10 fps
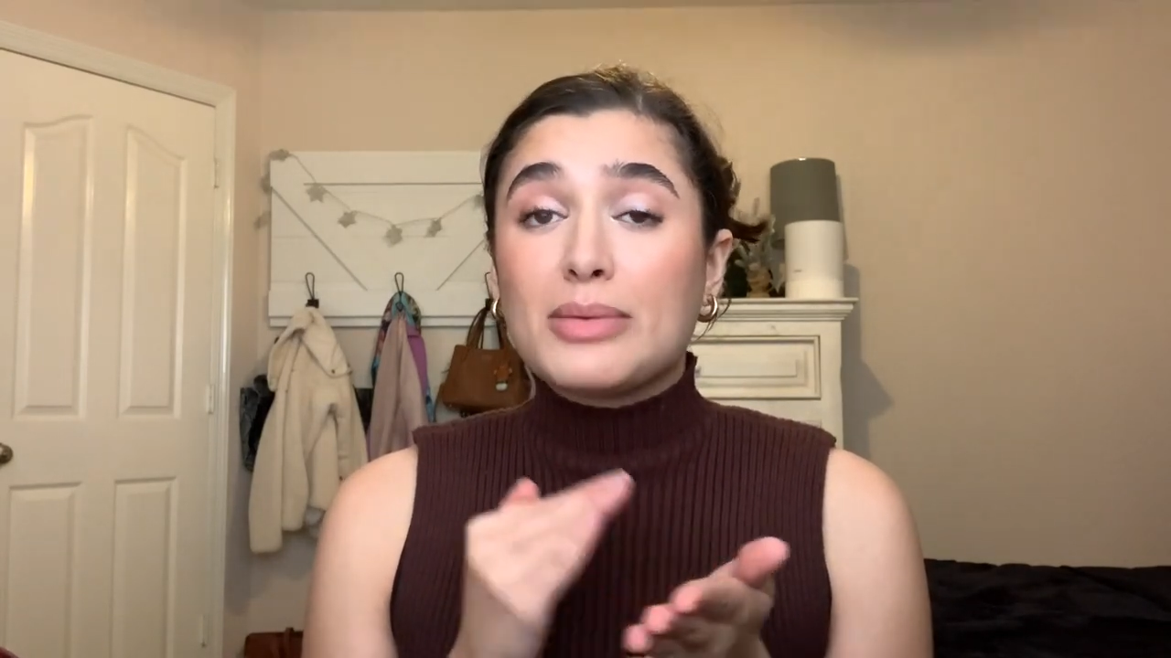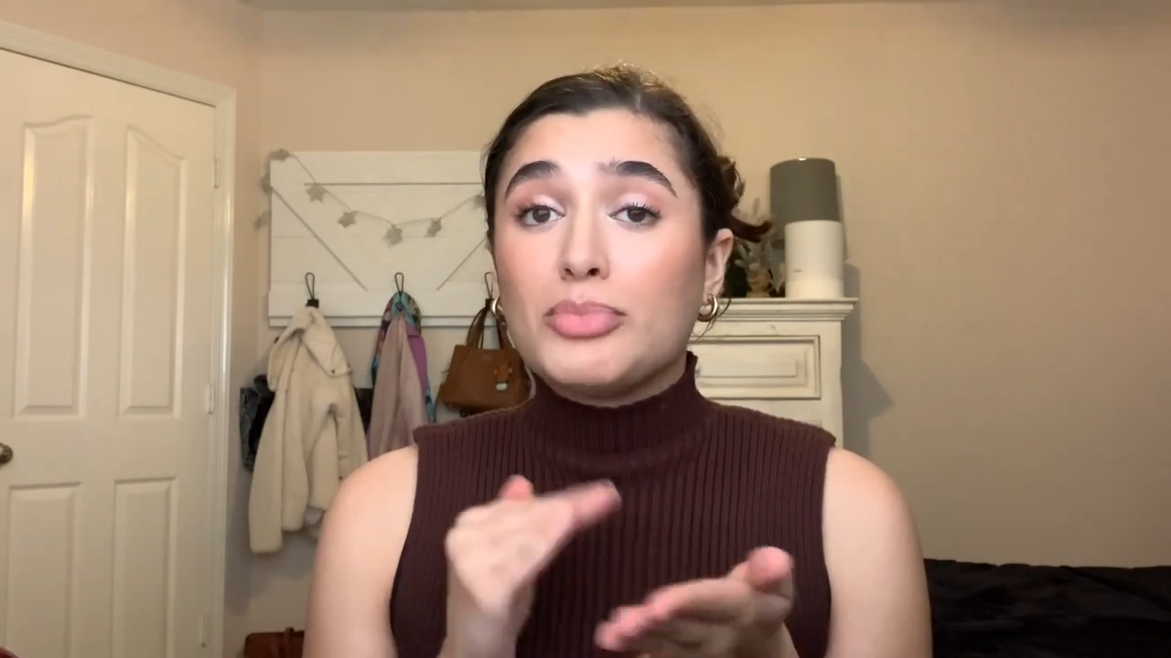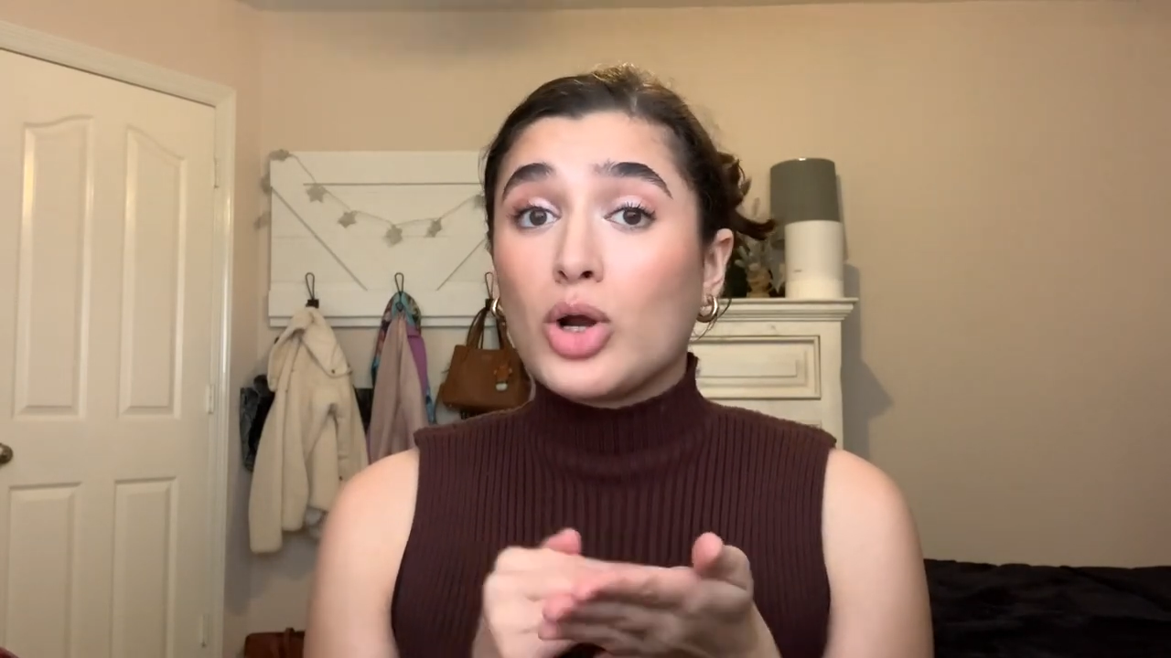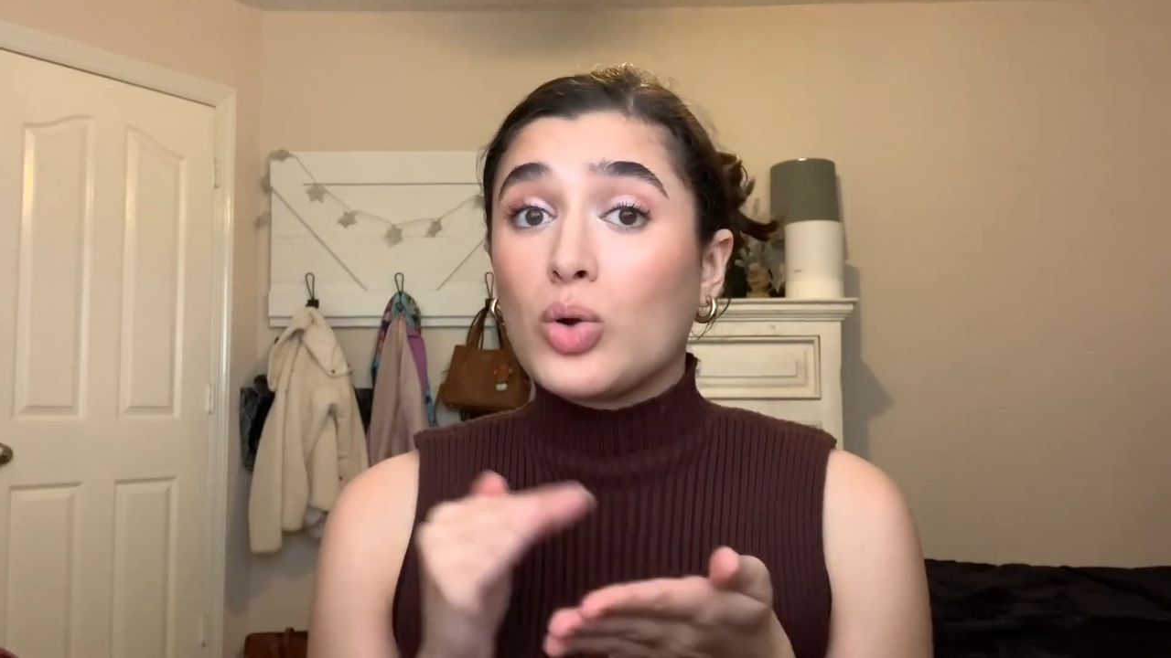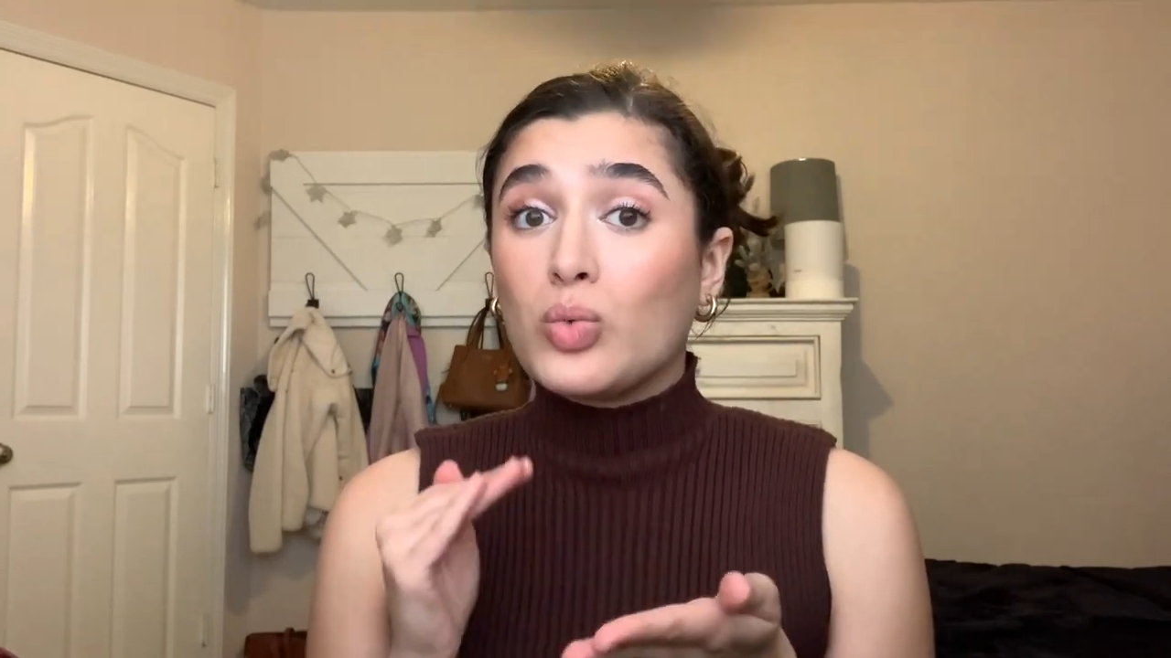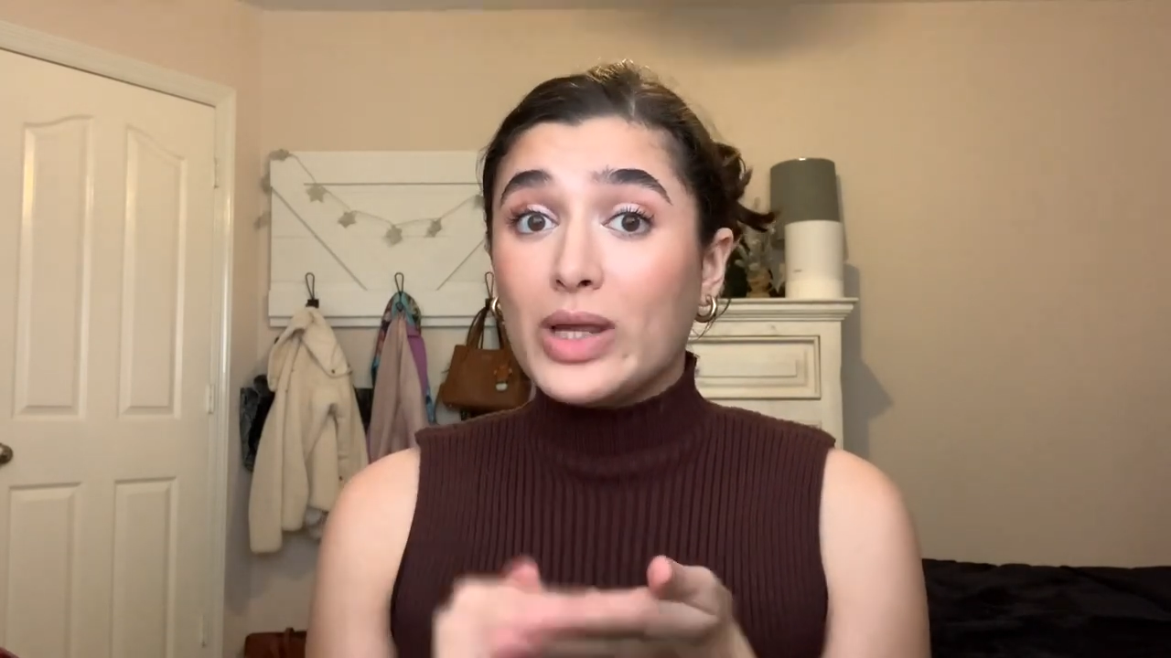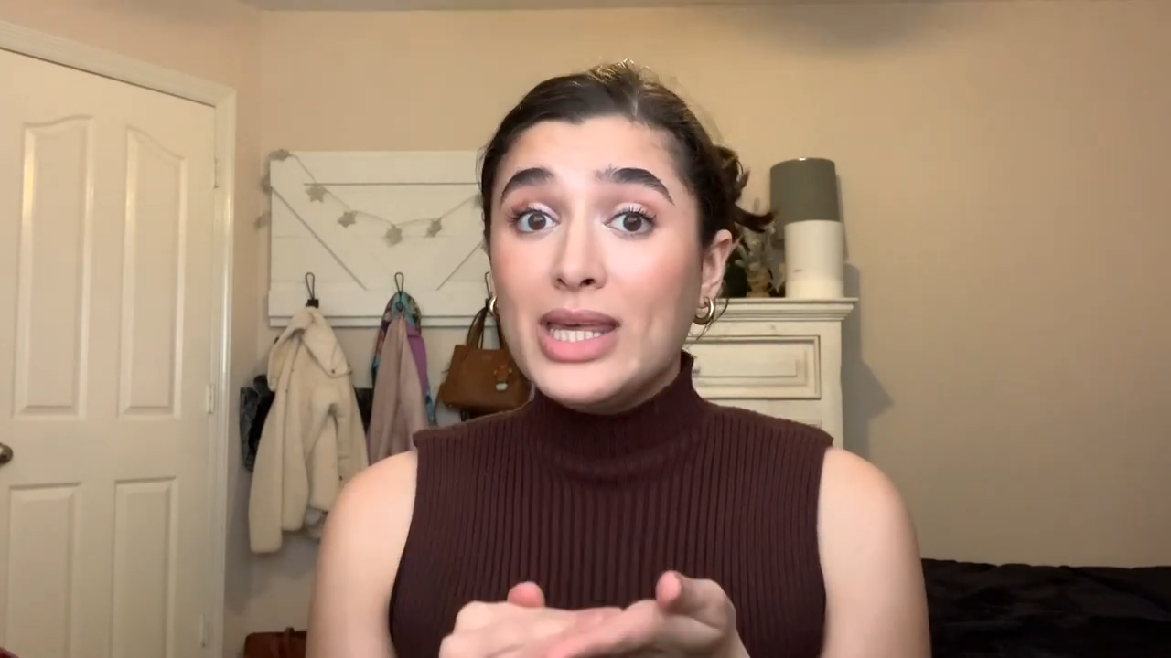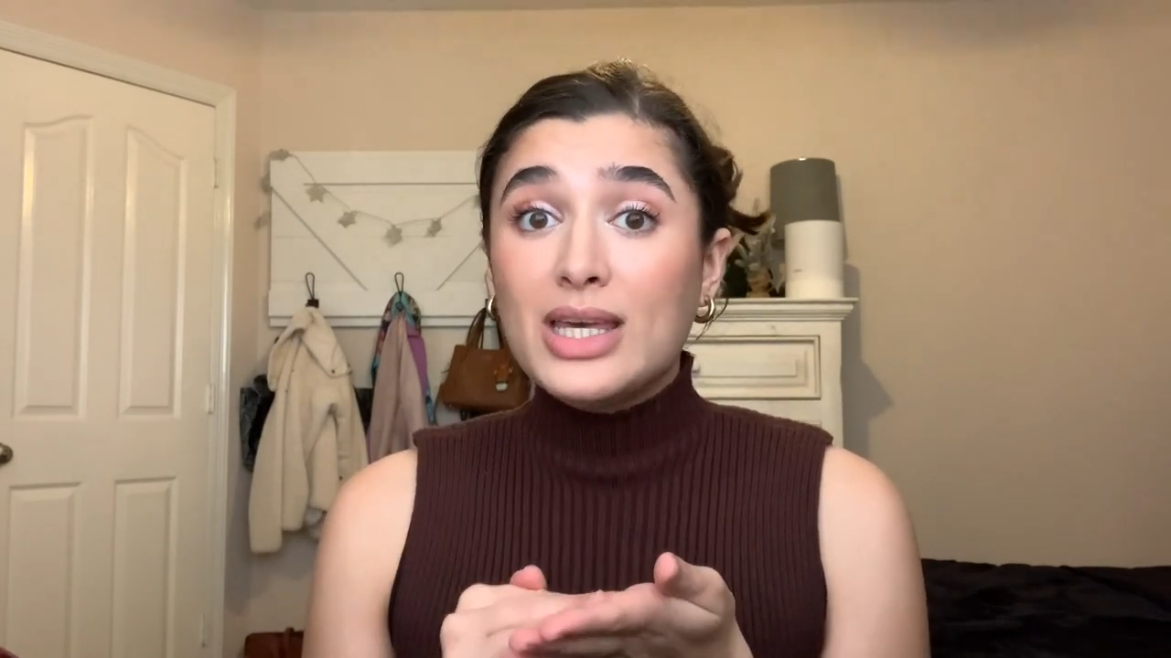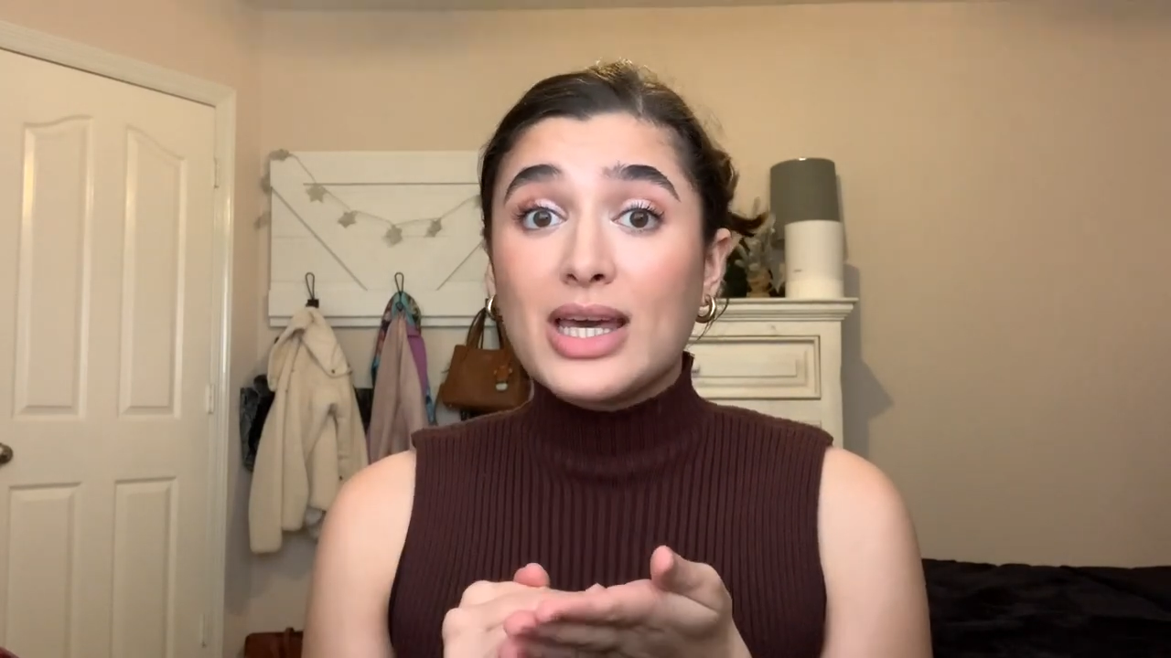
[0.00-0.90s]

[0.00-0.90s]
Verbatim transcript: per week